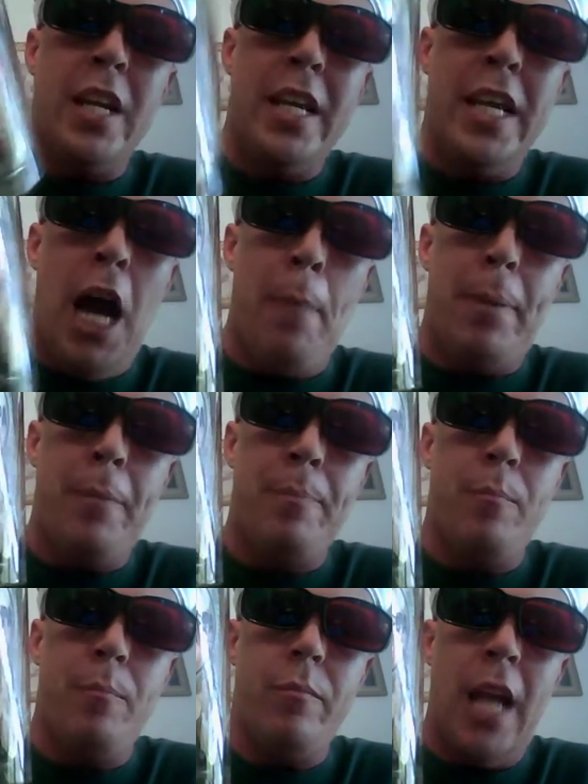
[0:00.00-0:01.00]
Yup.
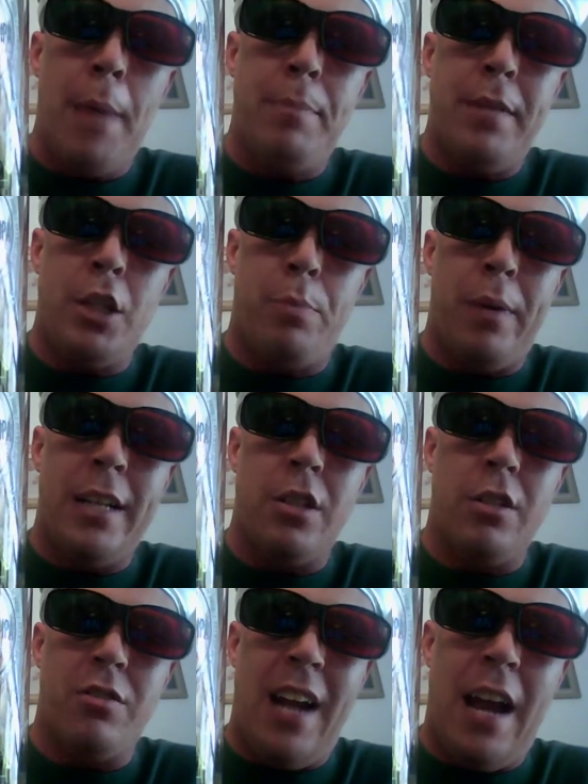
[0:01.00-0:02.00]
Empty his brain
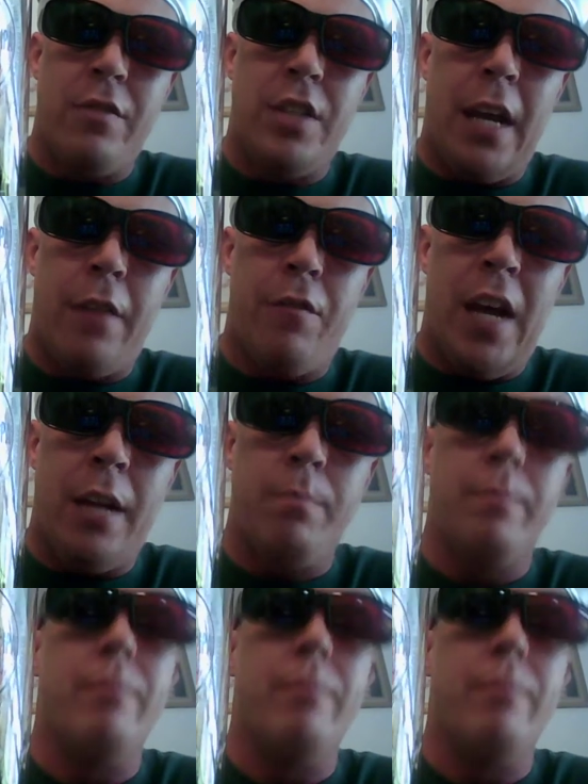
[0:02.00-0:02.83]
cells on an average Yankee fan.